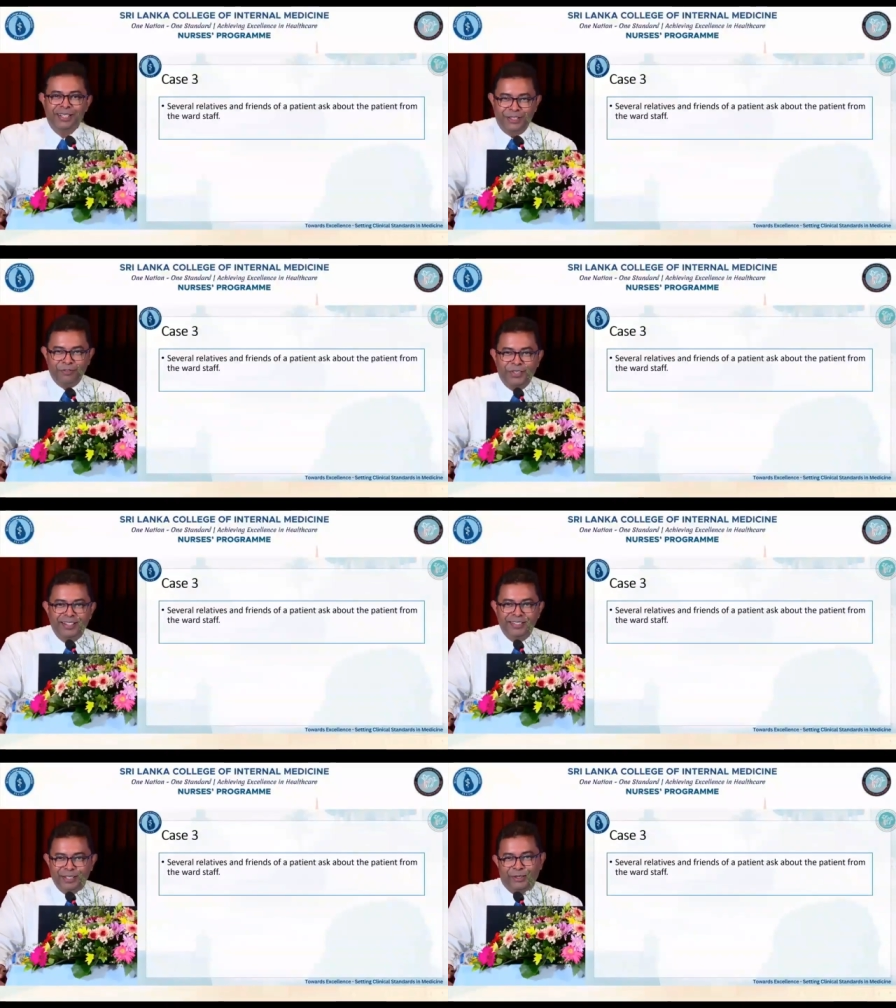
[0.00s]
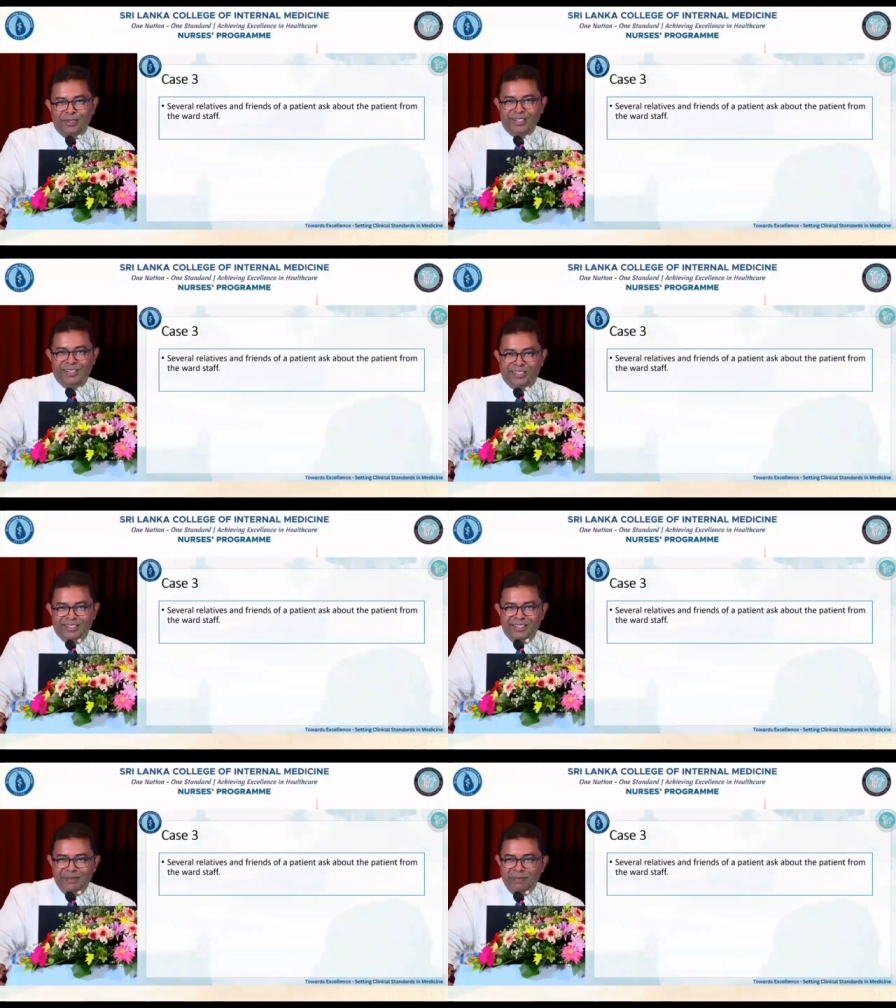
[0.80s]
if there is a acute
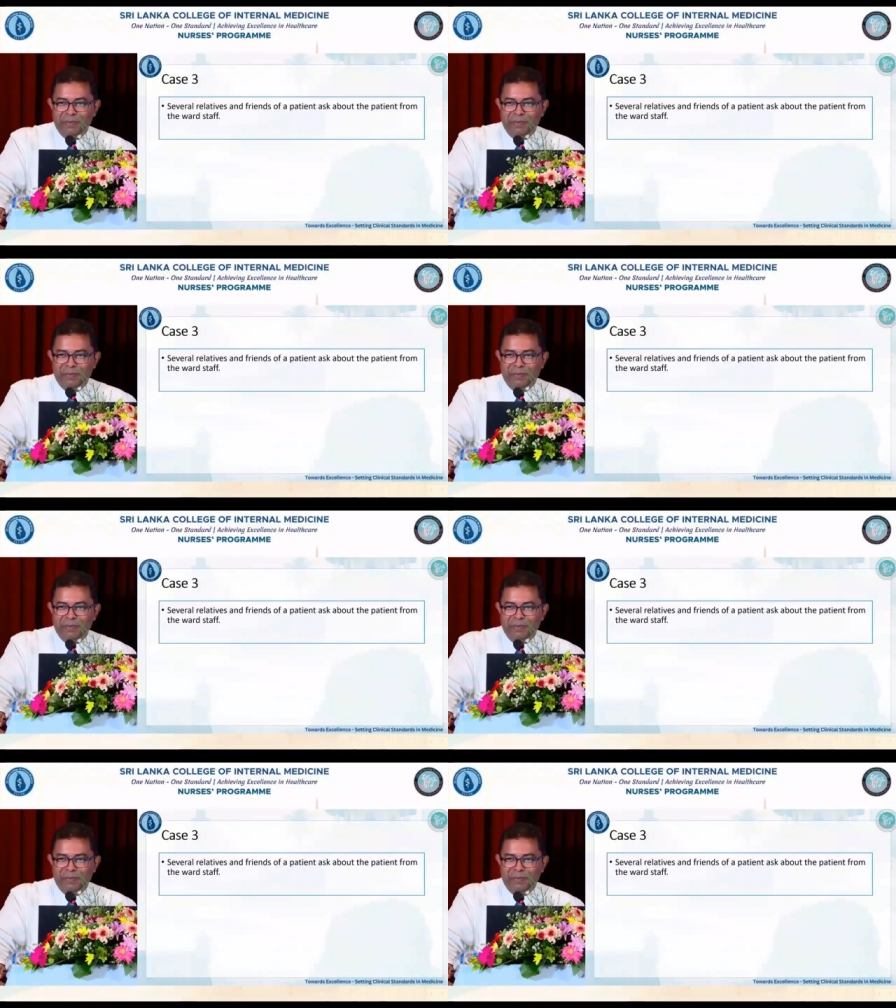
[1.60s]
illness.